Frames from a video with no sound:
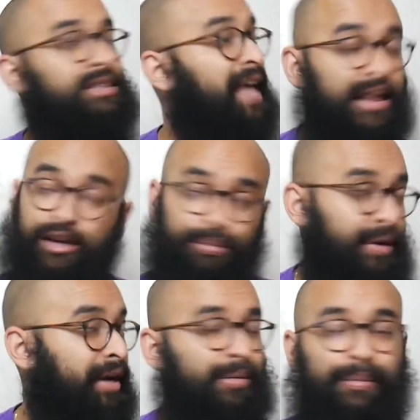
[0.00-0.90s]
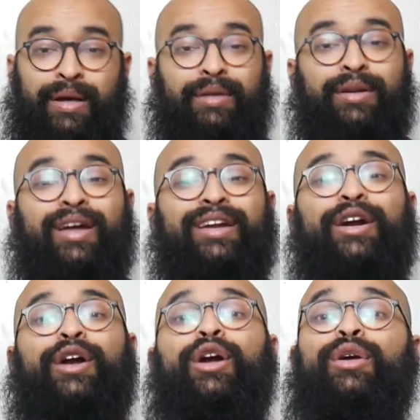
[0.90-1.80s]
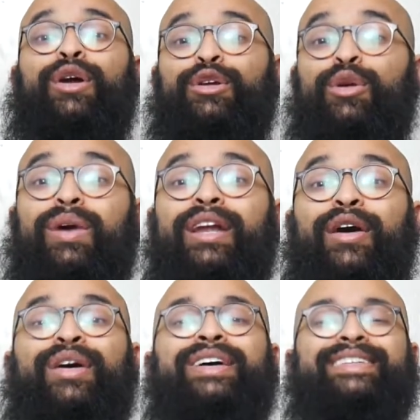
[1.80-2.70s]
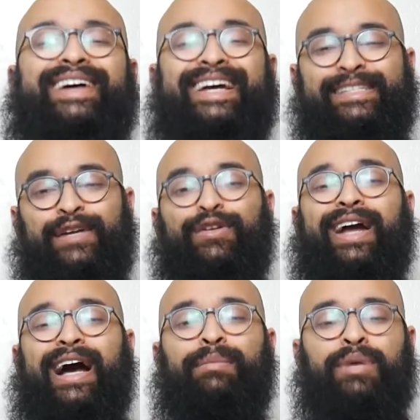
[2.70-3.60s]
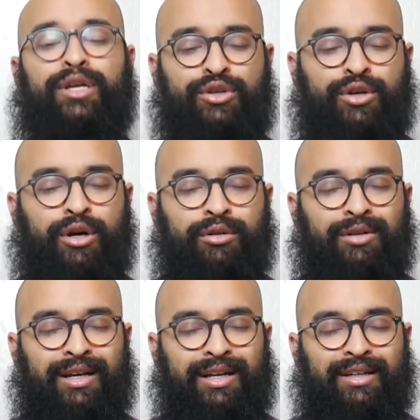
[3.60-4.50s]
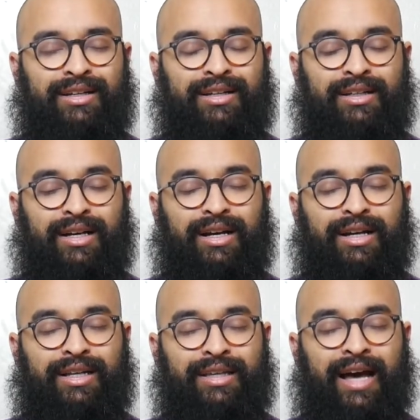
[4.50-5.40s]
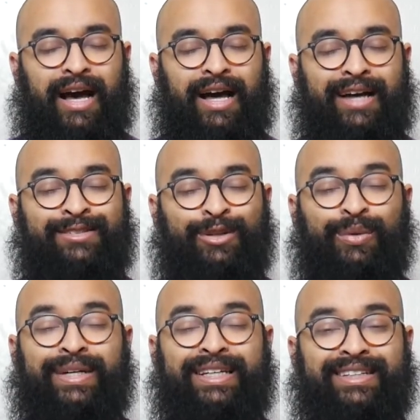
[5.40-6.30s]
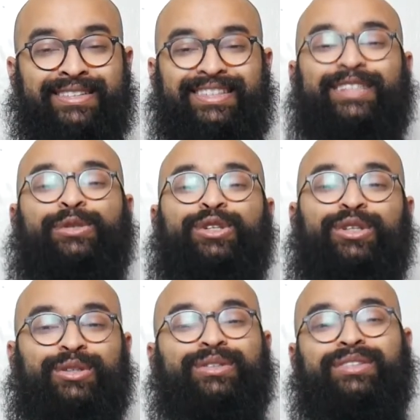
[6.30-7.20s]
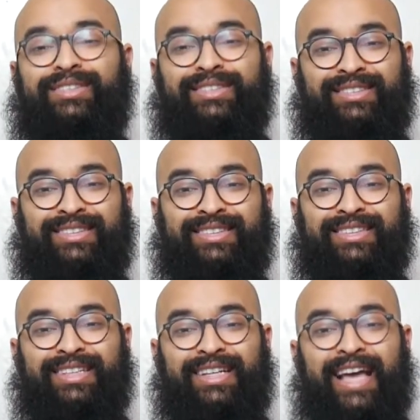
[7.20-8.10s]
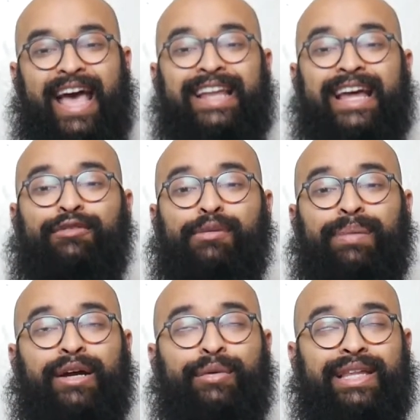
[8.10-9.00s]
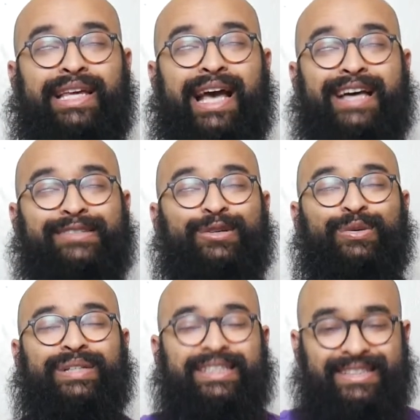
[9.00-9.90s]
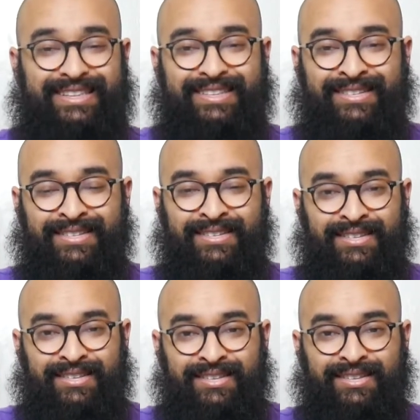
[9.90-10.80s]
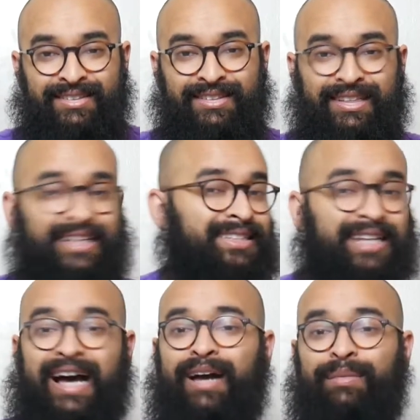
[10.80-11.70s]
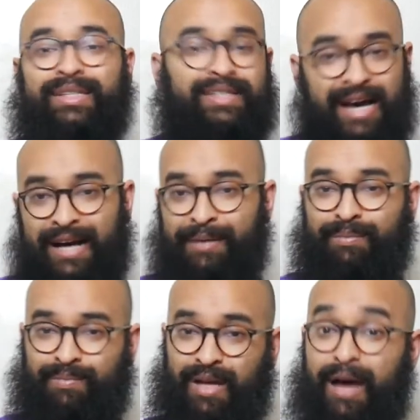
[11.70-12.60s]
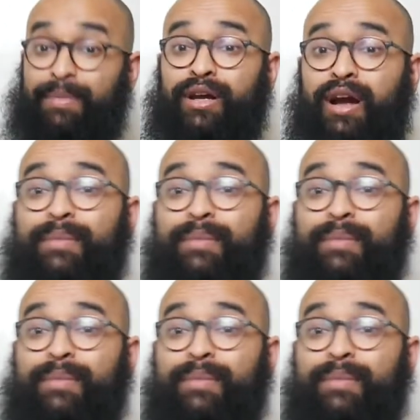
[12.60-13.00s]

End our prayer by being no. You know what? No, sorry. Instead of going Ameen, you go Yas Queen. That's what you do. End every prayer with Yas Queen. It's time. It's time. I'm here.